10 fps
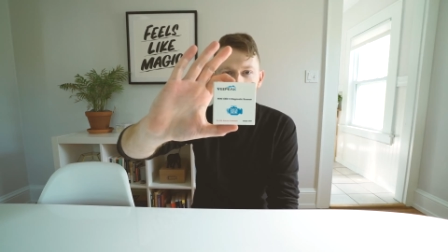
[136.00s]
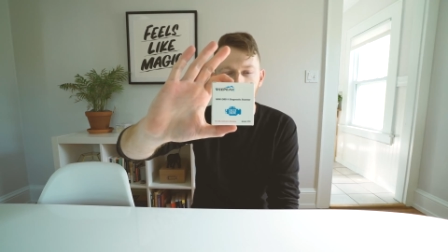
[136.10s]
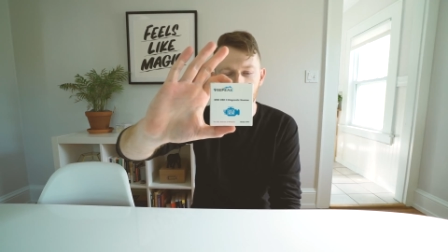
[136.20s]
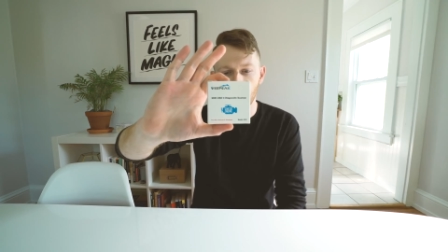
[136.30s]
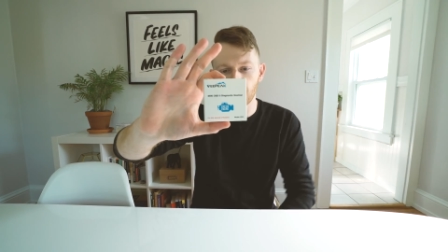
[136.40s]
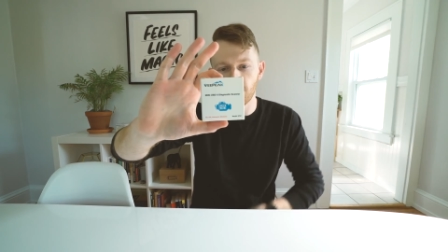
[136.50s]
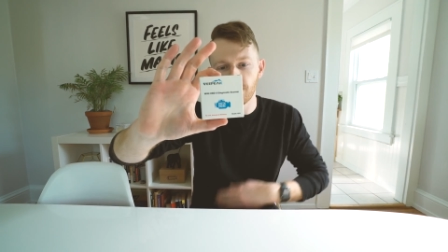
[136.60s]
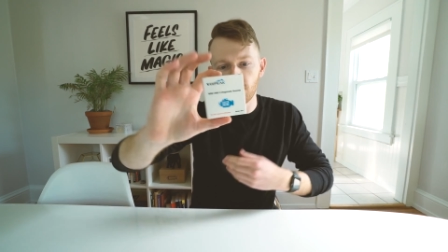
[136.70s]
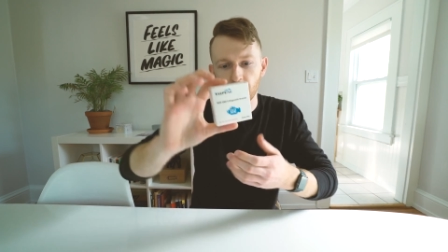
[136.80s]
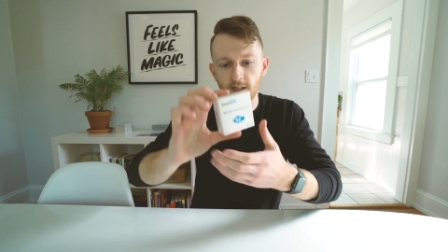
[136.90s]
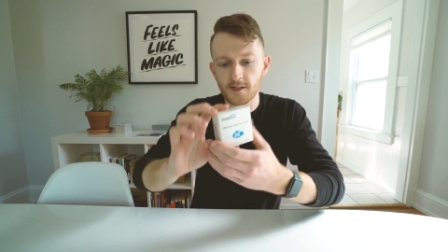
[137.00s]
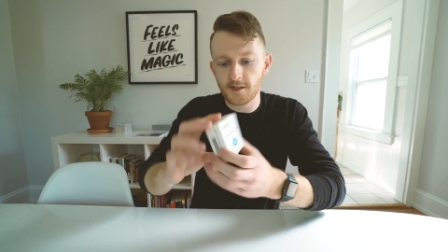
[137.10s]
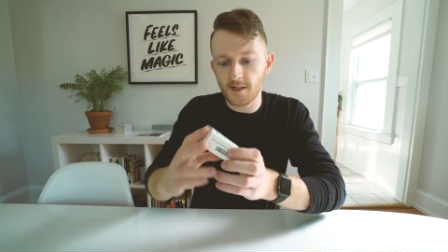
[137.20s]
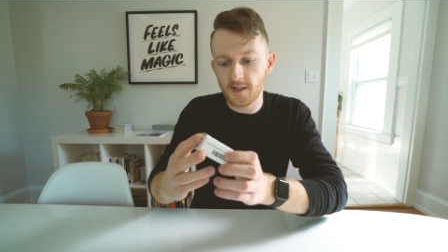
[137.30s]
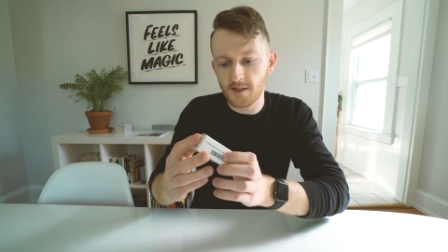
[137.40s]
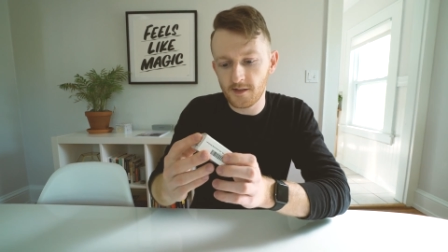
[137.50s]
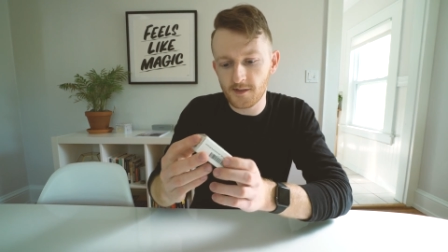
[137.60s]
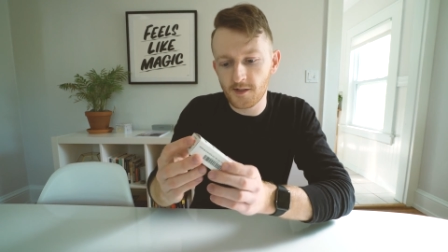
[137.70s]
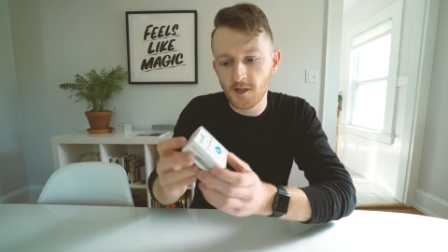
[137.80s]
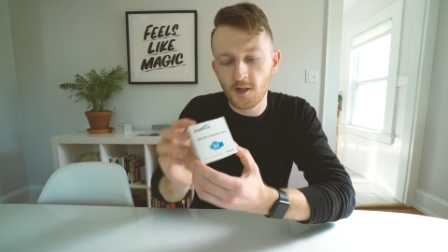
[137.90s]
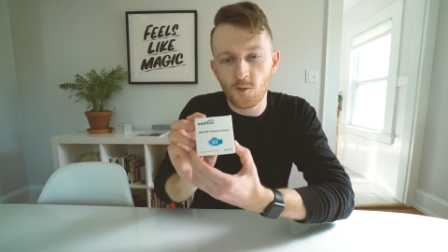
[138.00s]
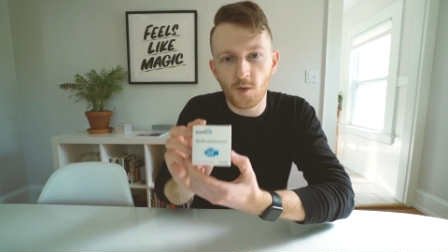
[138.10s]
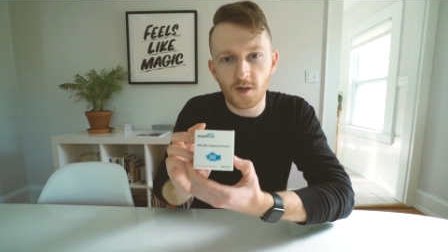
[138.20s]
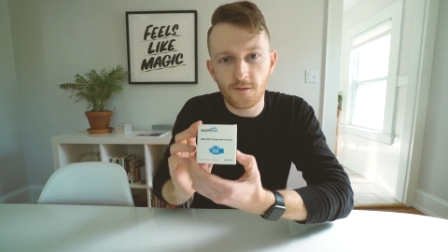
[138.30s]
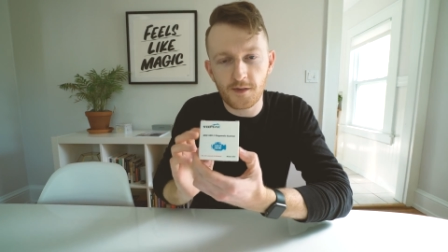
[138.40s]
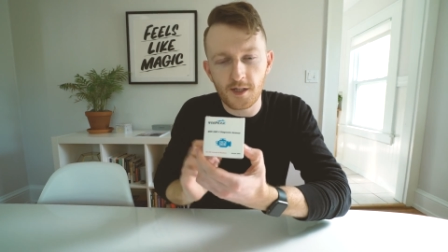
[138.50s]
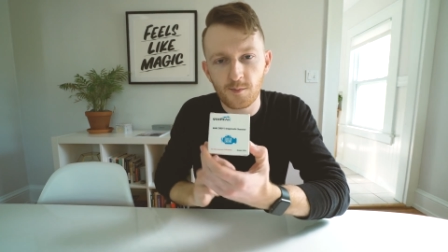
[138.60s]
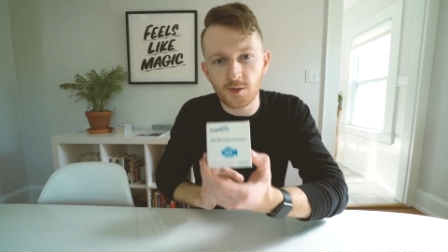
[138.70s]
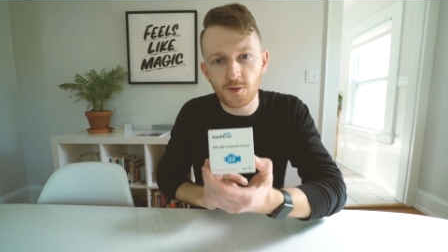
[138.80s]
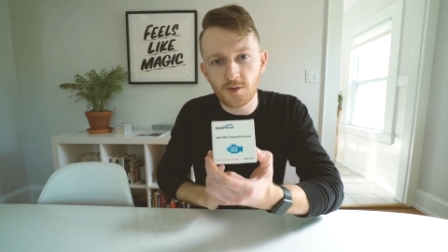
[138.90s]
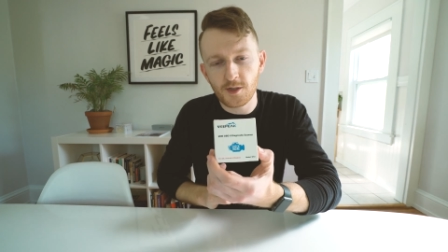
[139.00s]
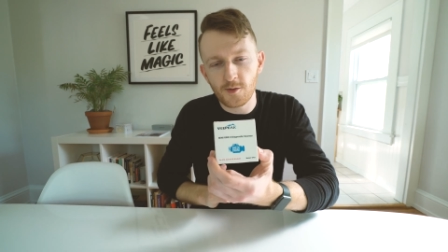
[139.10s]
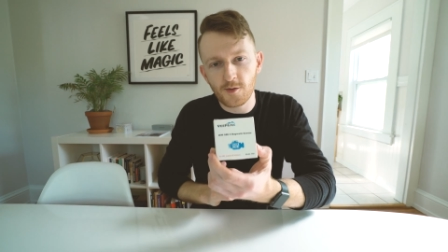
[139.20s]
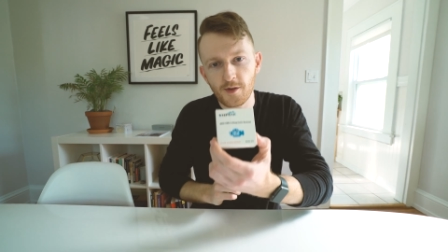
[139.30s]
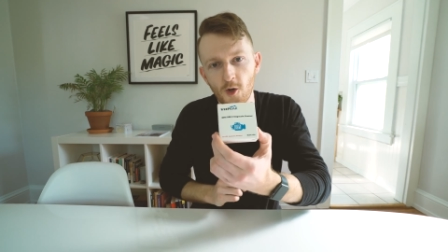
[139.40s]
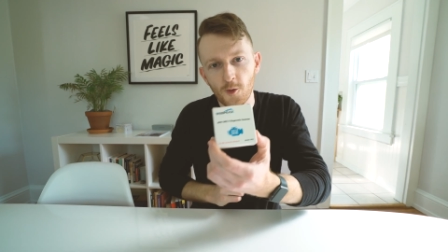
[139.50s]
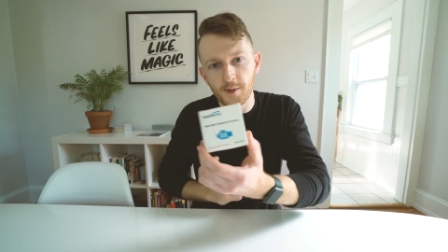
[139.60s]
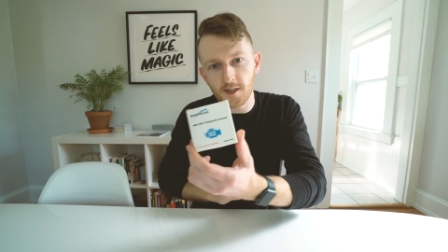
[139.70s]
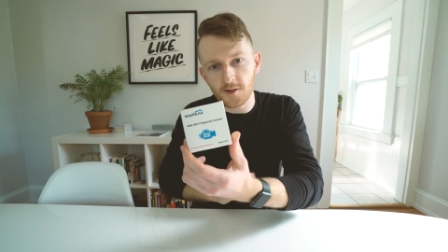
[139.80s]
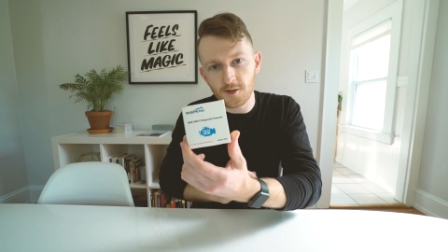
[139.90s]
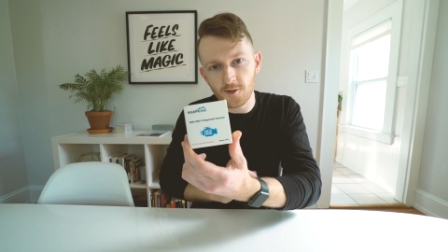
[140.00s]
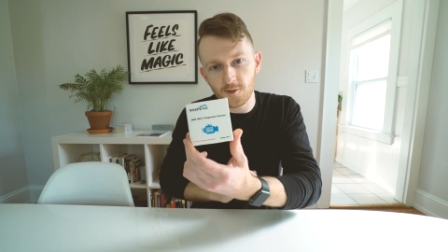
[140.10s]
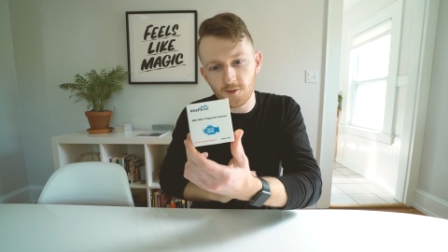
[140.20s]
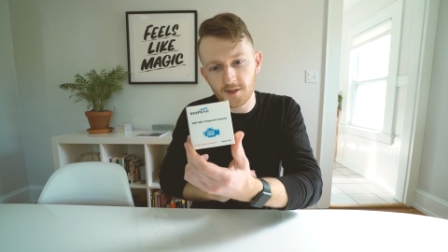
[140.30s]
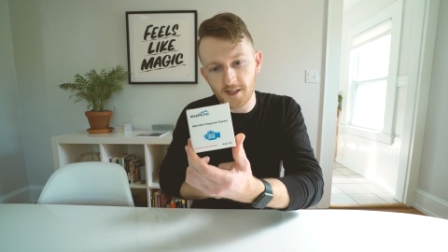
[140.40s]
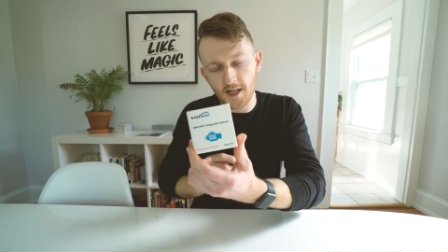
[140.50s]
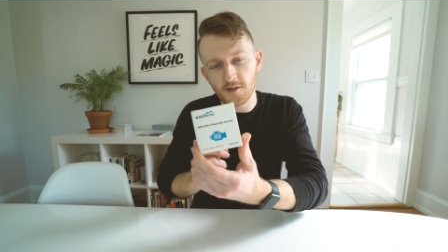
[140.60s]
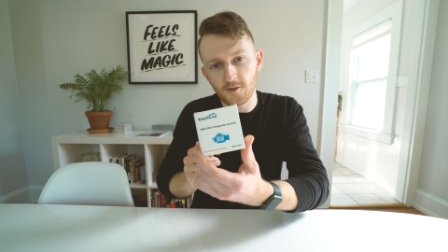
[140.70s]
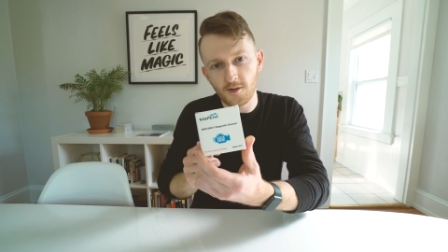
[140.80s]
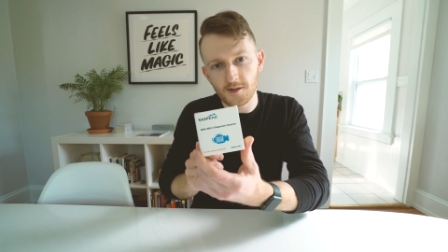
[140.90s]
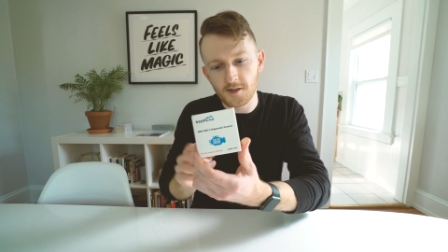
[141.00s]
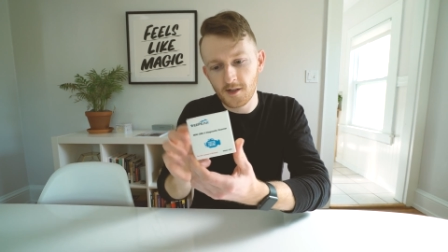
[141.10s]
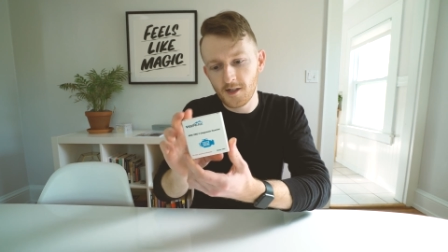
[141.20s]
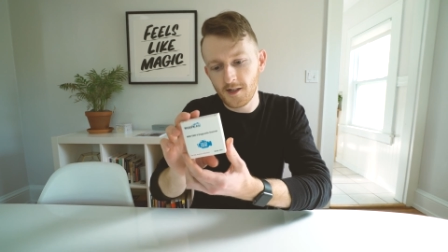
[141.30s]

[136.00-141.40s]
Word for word: Next on the review list is one of the Bluetooth OBD2 scan tools.